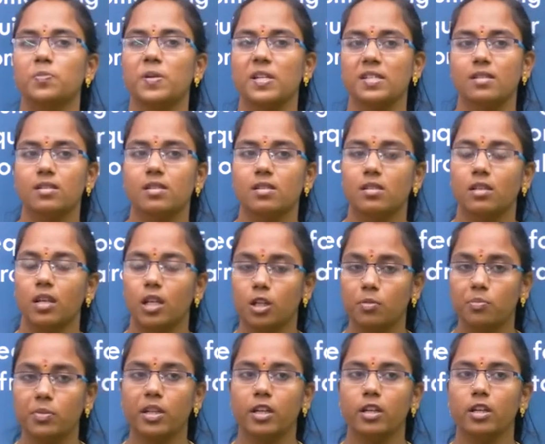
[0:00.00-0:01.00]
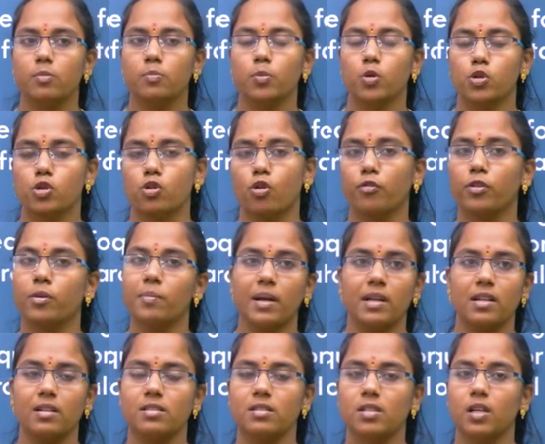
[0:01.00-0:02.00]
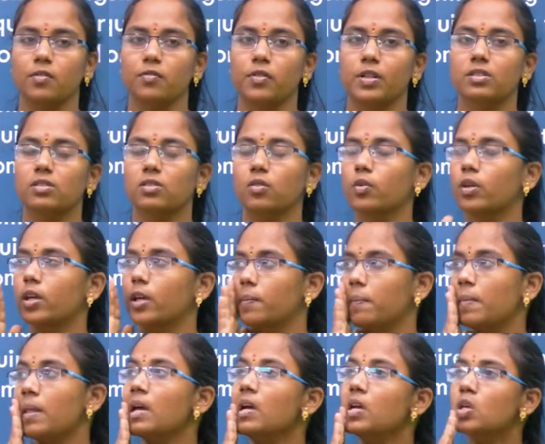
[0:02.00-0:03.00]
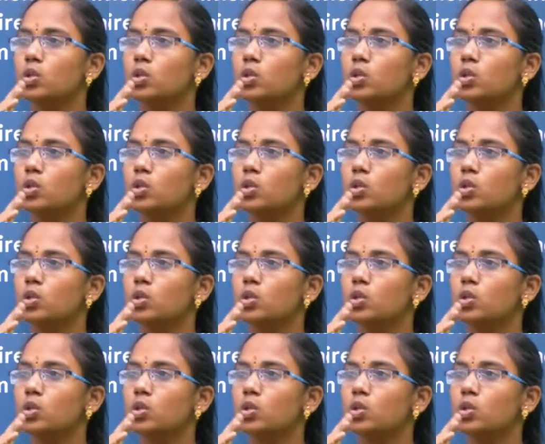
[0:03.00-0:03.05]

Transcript: present in the illuminated portion of the metal surface, okay.